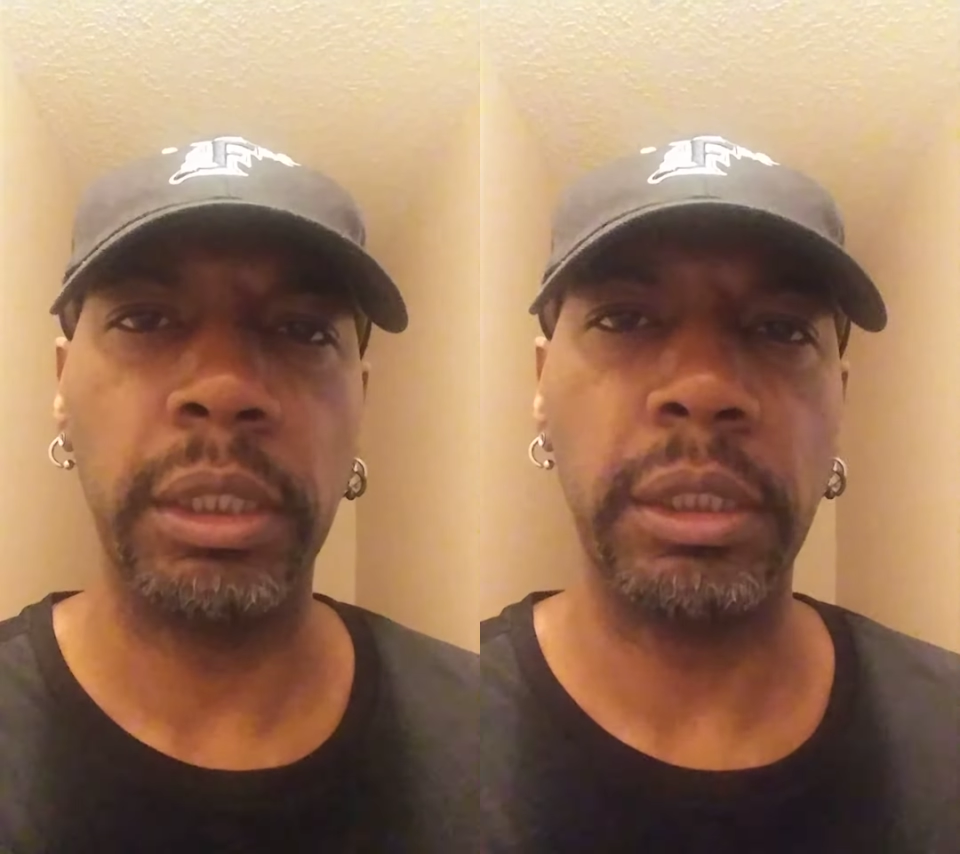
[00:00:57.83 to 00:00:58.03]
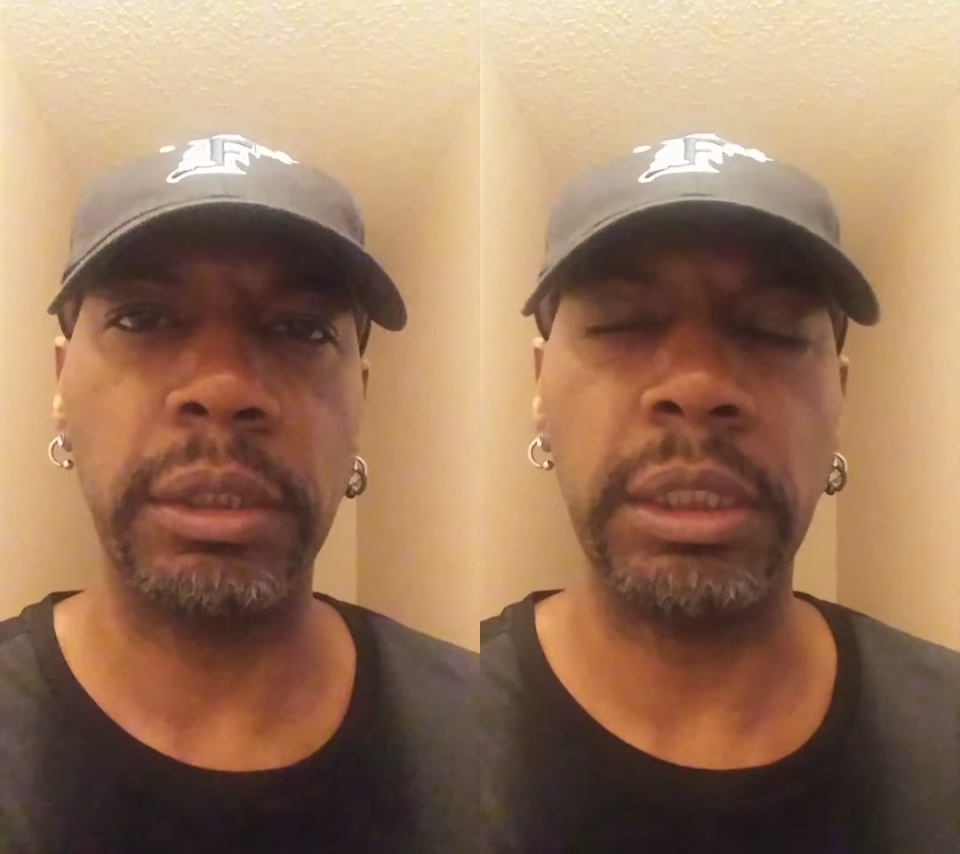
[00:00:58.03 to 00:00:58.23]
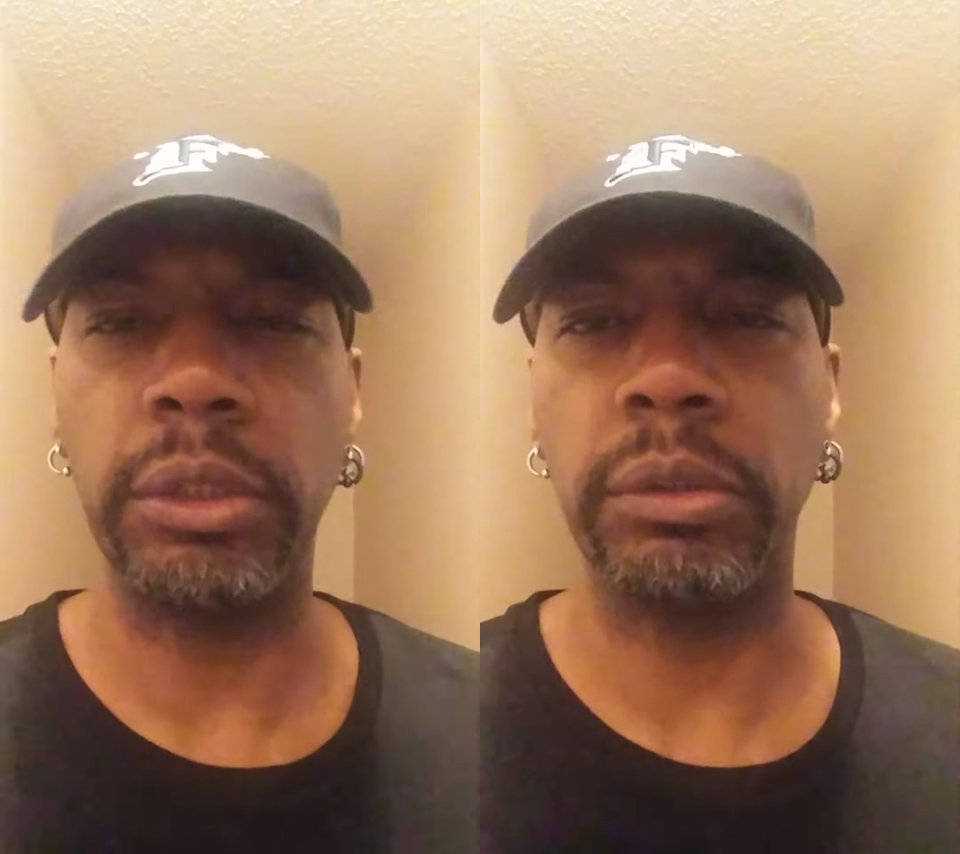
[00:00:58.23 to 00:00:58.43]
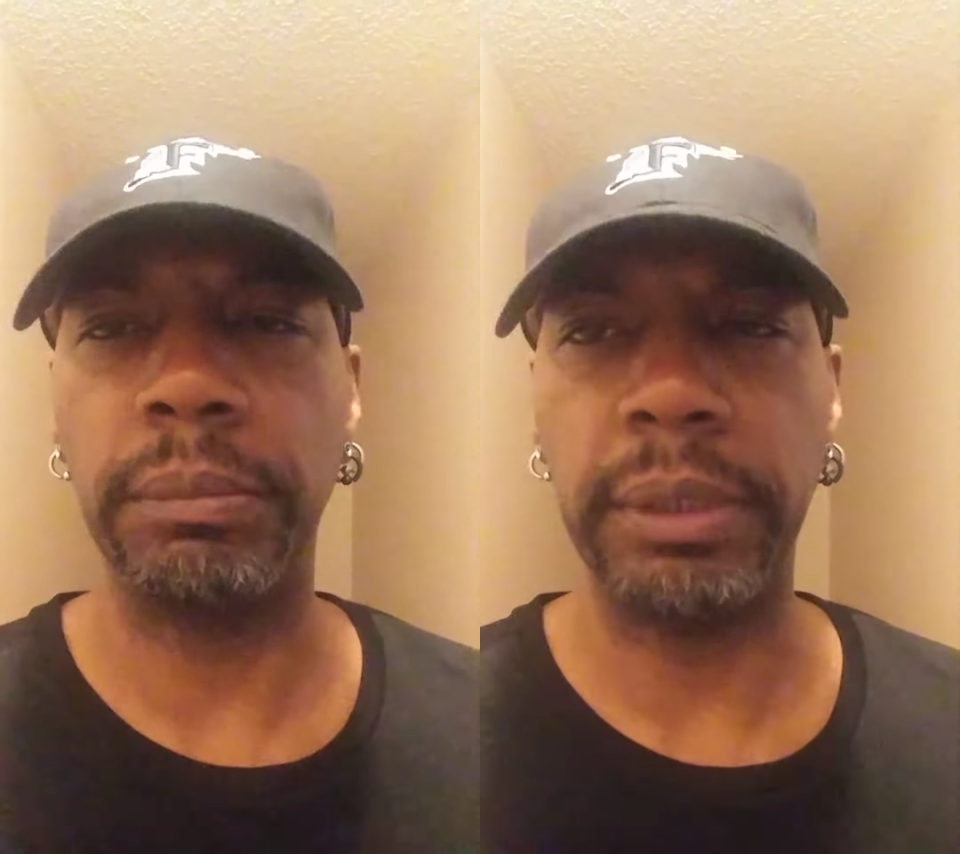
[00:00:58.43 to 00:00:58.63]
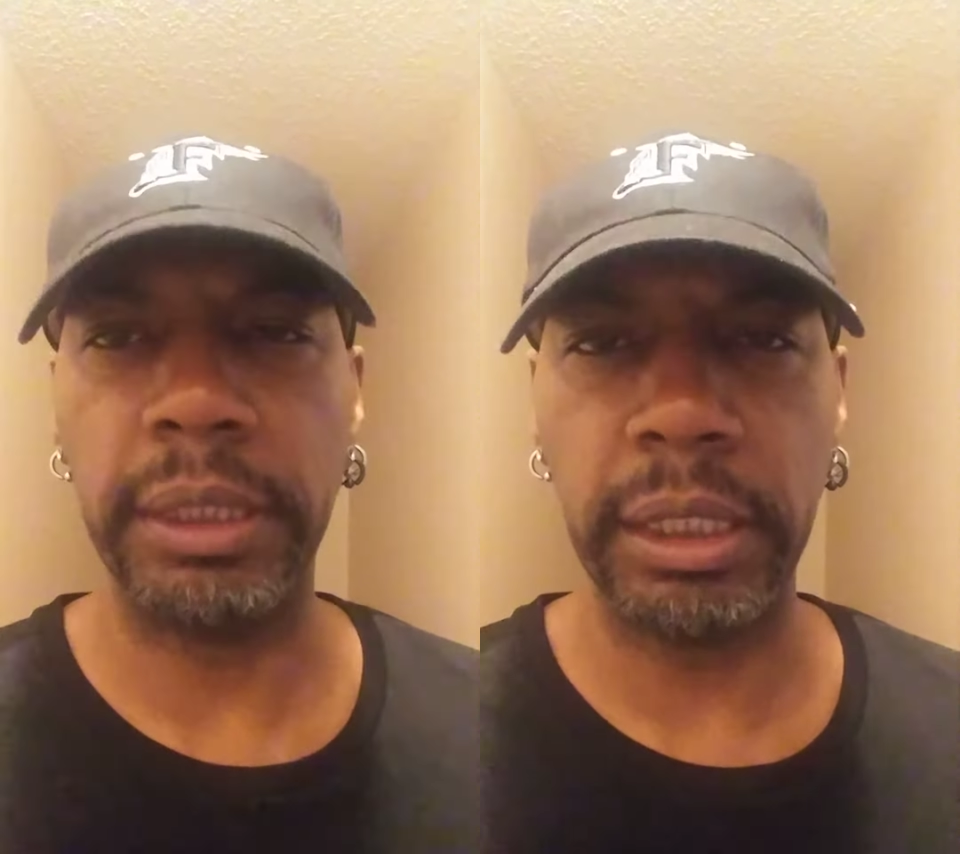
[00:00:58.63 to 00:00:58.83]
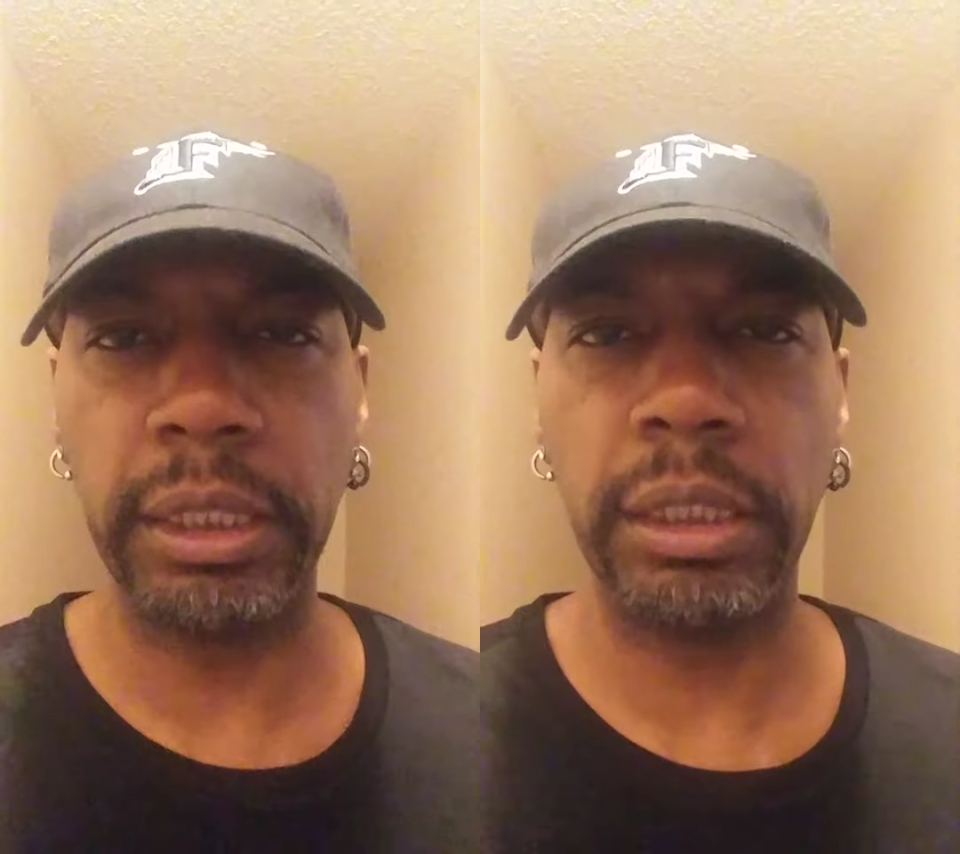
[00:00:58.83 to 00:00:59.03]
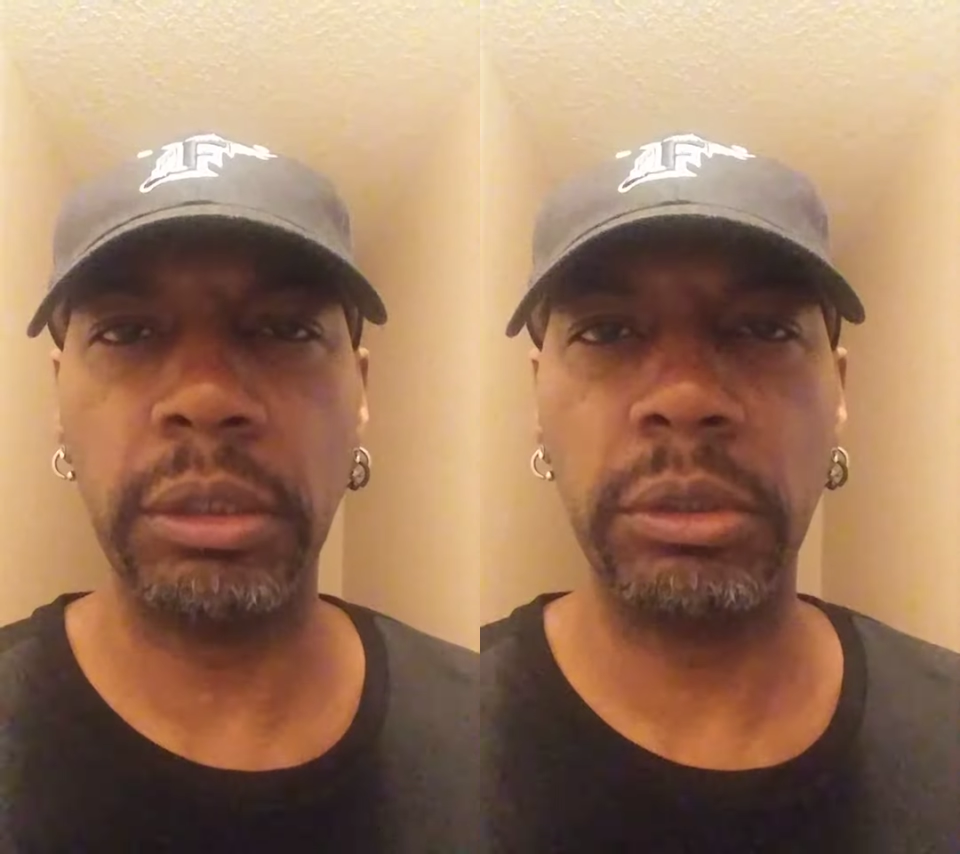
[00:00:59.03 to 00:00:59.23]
is either a beginning